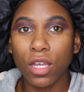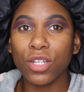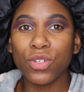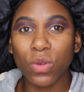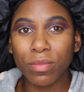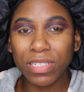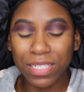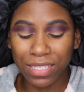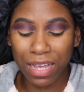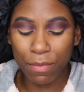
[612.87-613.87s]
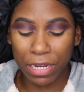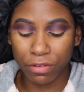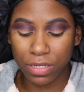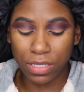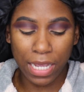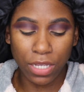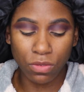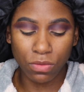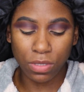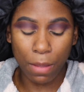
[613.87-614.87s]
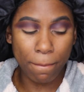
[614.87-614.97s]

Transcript: Normally to cut my crease, I use